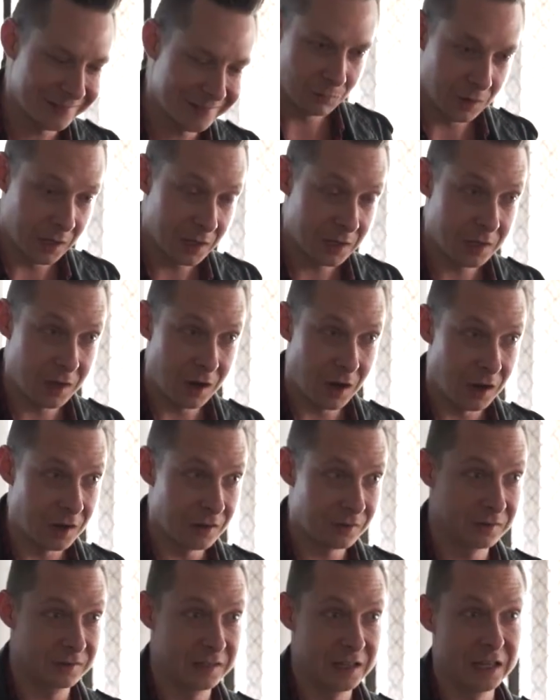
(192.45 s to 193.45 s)
One of the
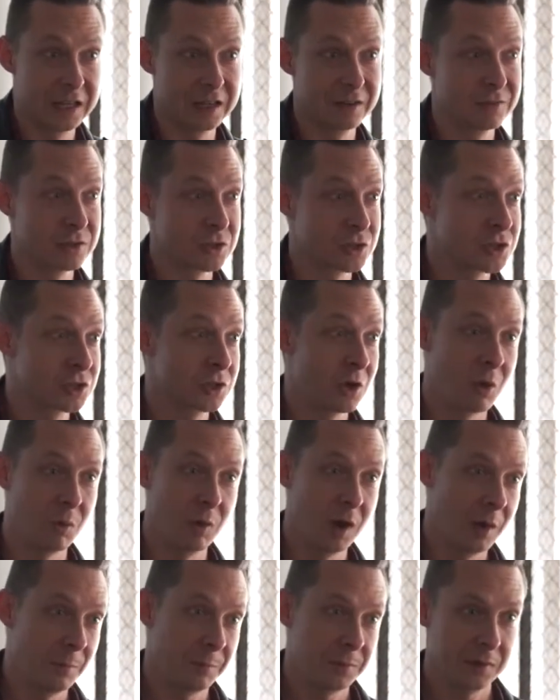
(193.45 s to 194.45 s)
artists didn't even show
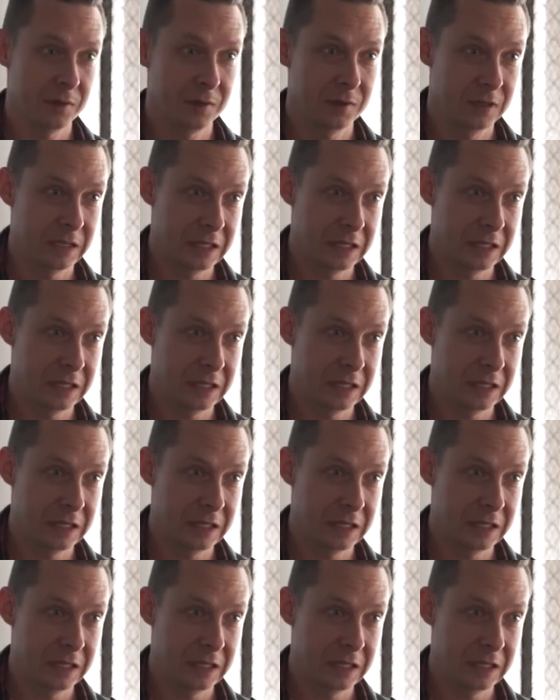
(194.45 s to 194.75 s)
up.